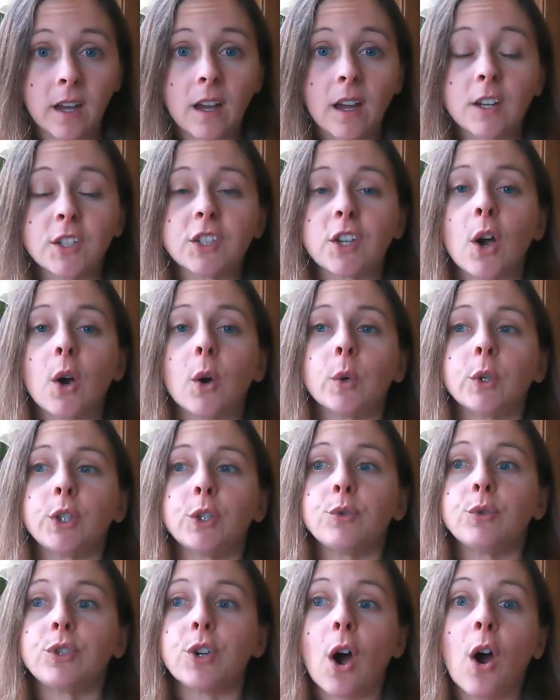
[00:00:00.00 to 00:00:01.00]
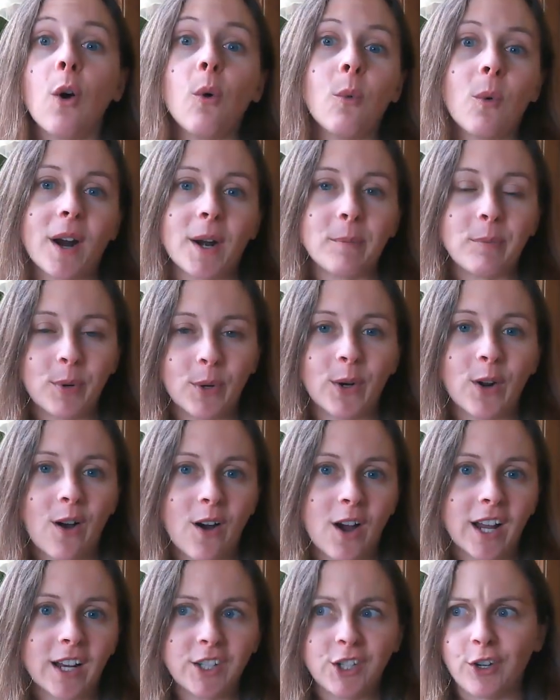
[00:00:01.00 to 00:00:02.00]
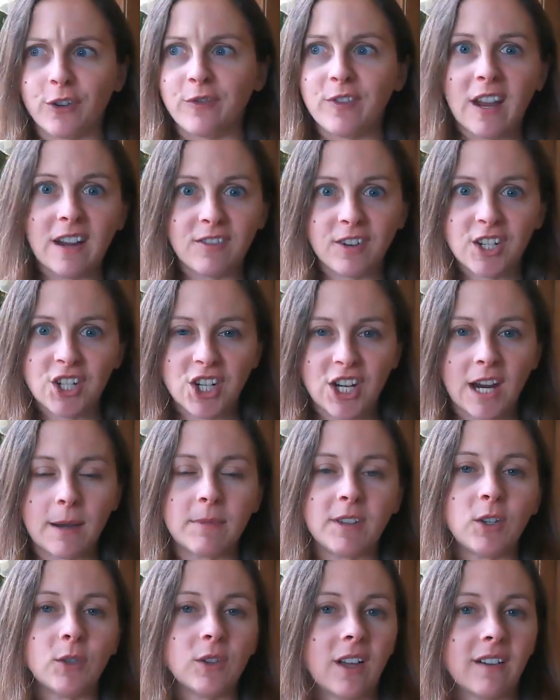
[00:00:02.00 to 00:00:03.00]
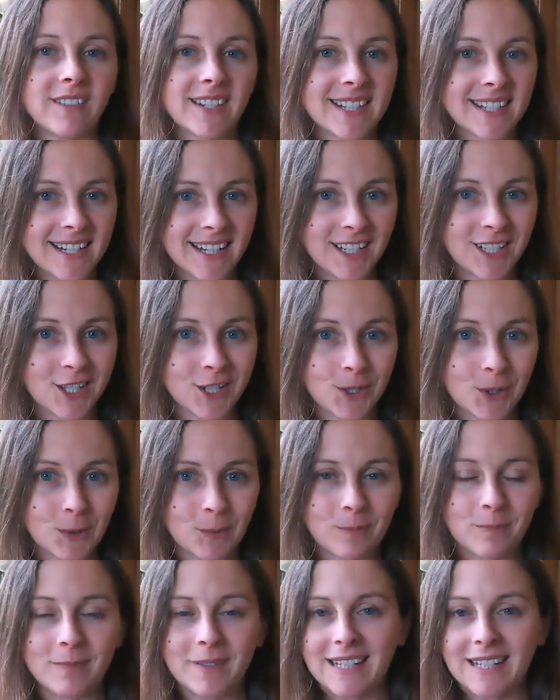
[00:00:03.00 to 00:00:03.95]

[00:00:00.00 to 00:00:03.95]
So you don't want to put on your favorite jam that you love to sing to,